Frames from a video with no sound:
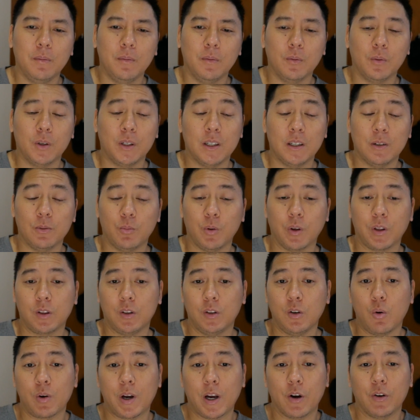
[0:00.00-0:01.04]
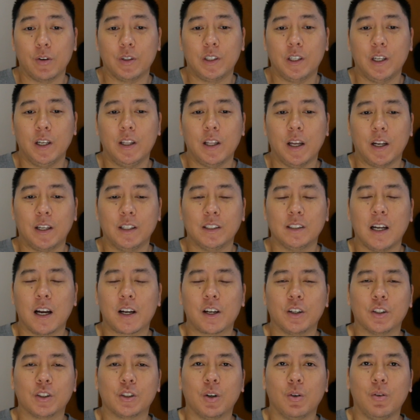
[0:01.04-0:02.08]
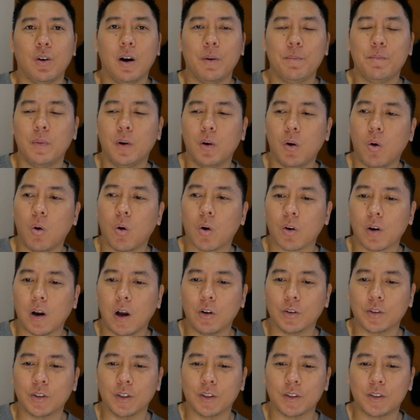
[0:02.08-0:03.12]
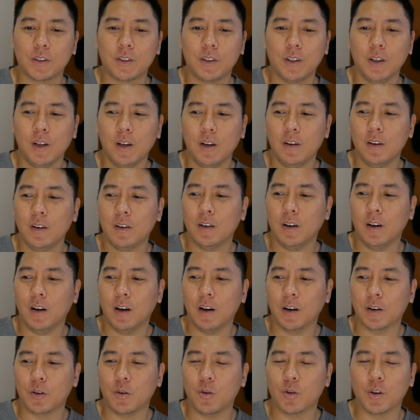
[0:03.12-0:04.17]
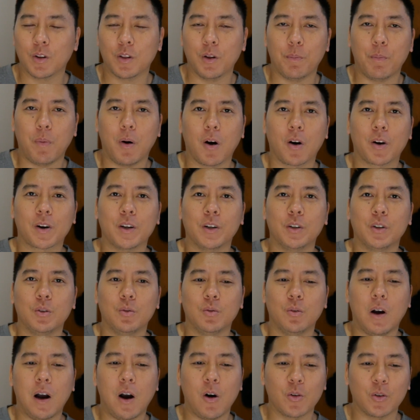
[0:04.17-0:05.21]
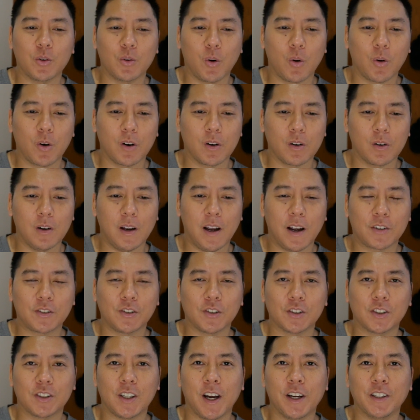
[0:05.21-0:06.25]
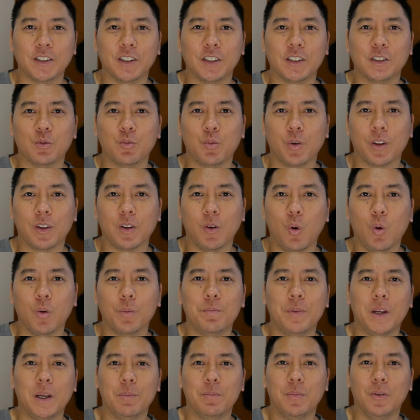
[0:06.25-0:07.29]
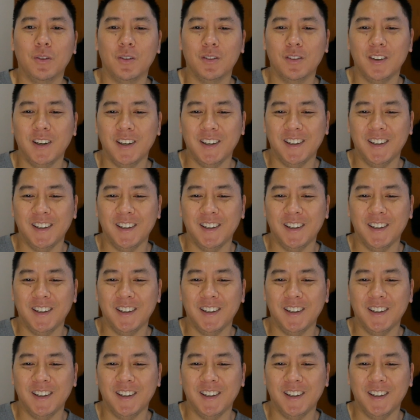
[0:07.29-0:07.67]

with no guarantee that he's not going to show up, or I'll just go to the park and do outdoor exercises with old people.